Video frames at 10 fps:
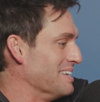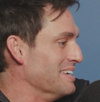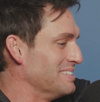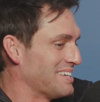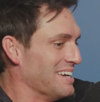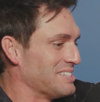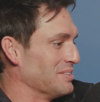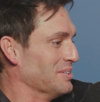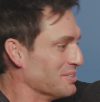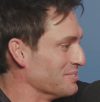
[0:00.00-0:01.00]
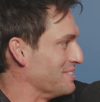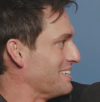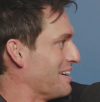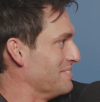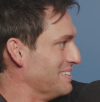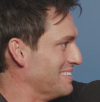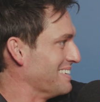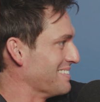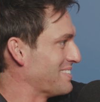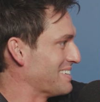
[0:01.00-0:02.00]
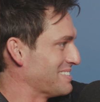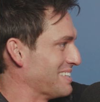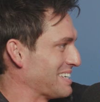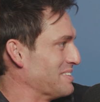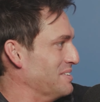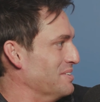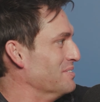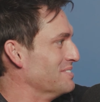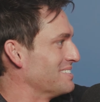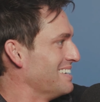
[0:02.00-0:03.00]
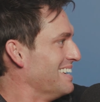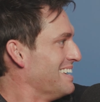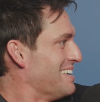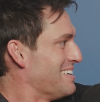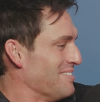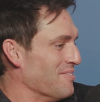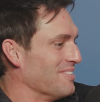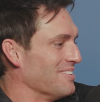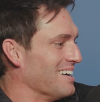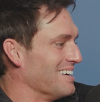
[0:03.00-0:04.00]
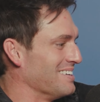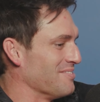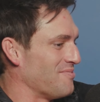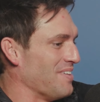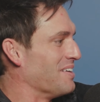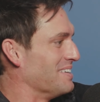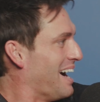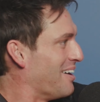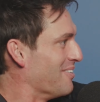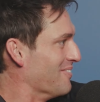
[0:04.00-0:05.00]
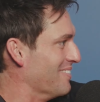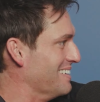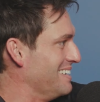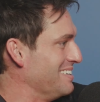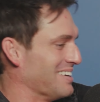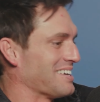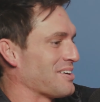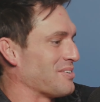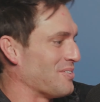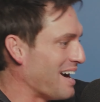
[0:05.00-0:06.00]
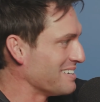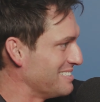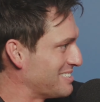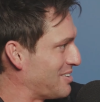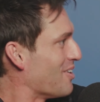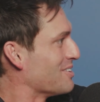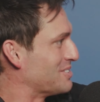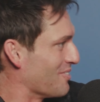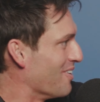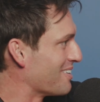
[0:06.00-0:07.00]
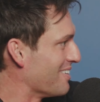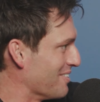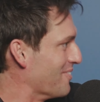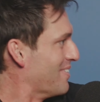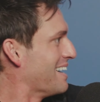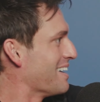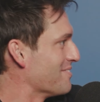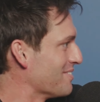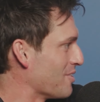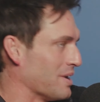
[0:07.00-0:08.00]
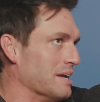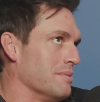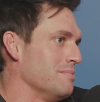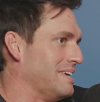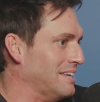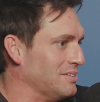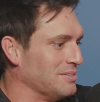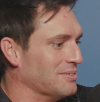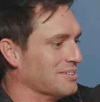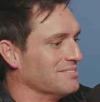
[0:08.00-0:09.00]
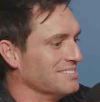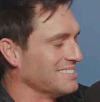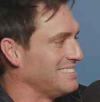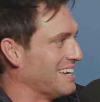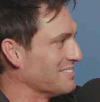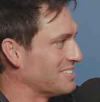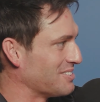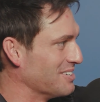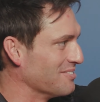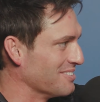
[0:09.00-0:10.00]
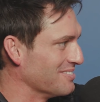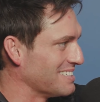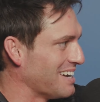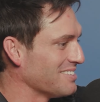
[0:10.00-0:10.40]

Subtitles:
And in his case, literally, I mean, because like the news found out when he like crashed his car drunk on the way out of, or maybe into one of his, down the street of one of his